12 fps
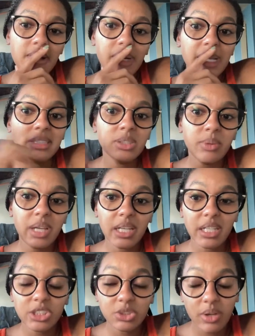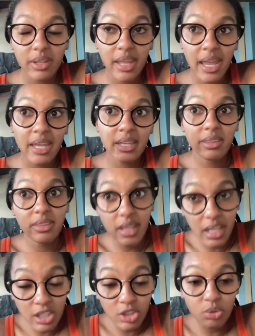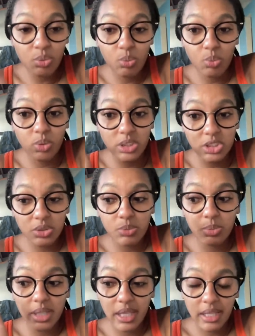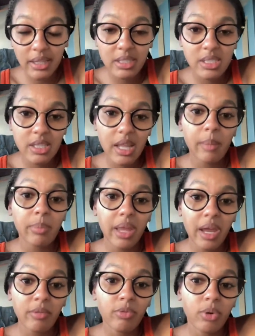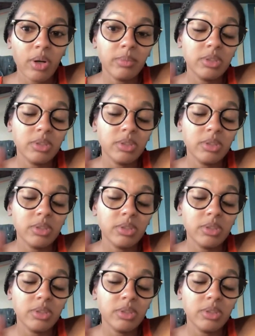Okay, so we got to get you on that. Then once you get into that platform,